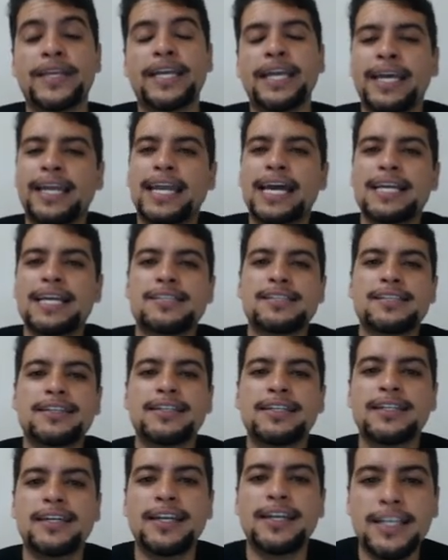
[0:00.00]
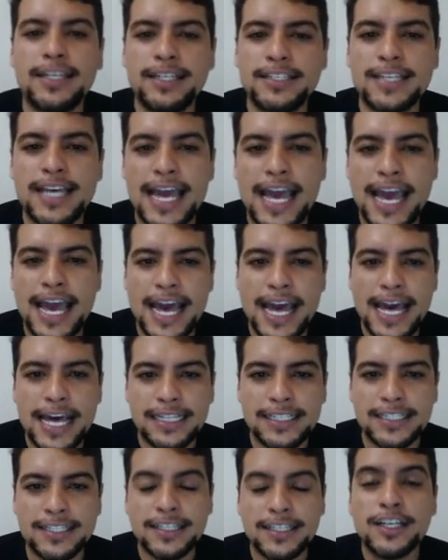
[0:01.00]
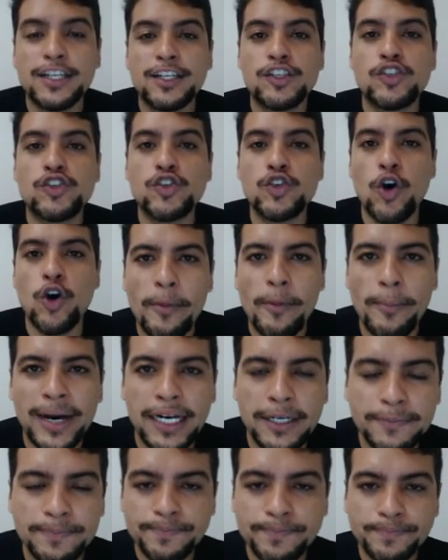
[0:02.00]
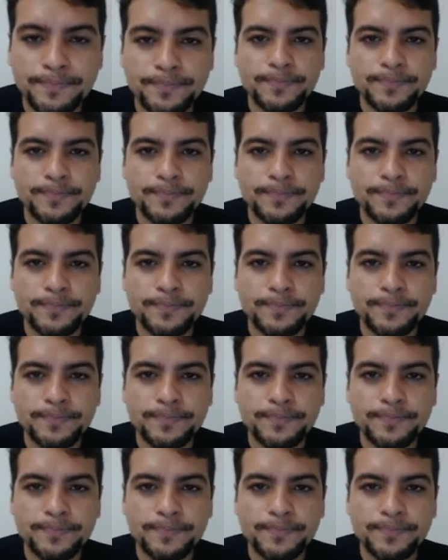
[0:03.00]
and I studied at Soma